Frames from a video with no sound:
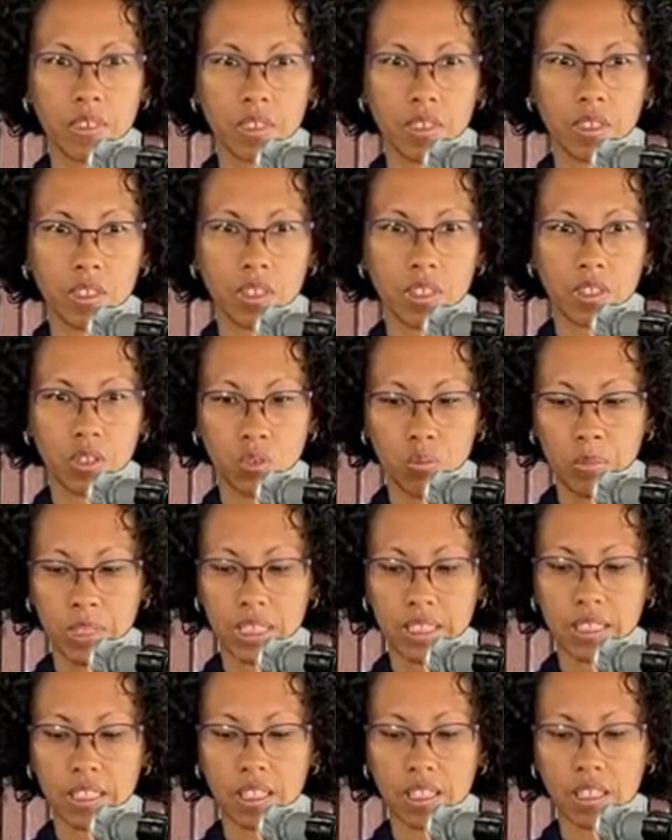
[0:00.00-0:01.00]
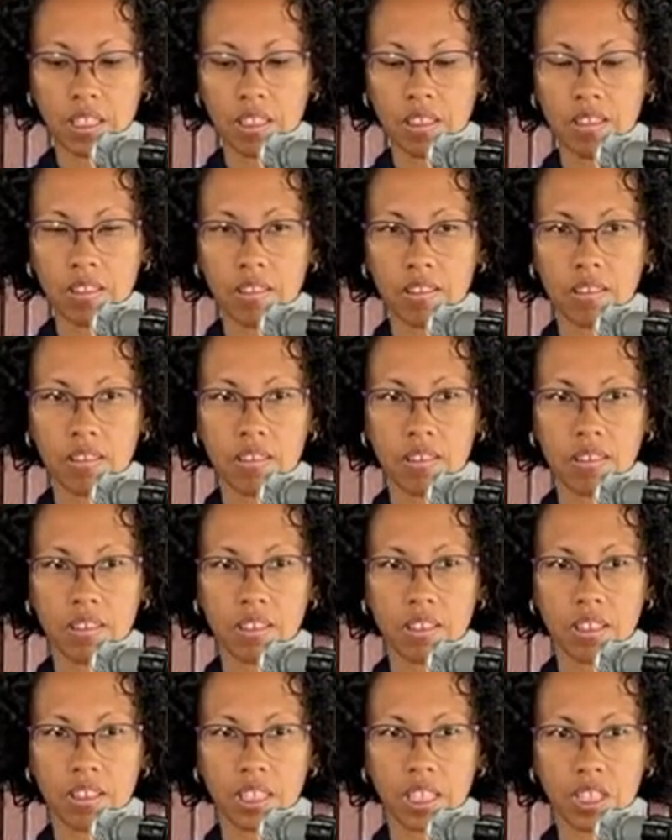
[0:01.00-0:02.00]
the Messiah,
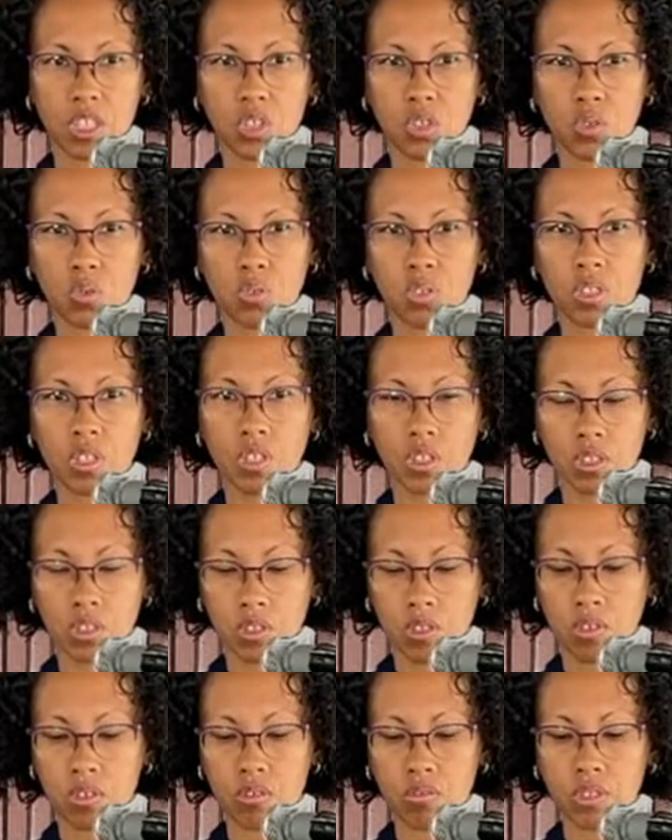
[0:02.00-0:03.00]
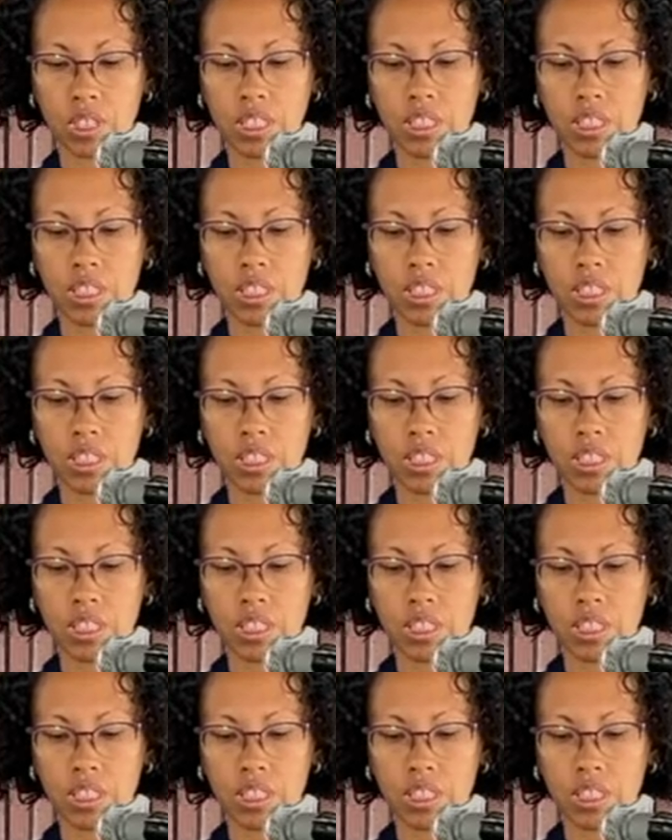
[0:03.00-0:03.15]
that shows God's glory.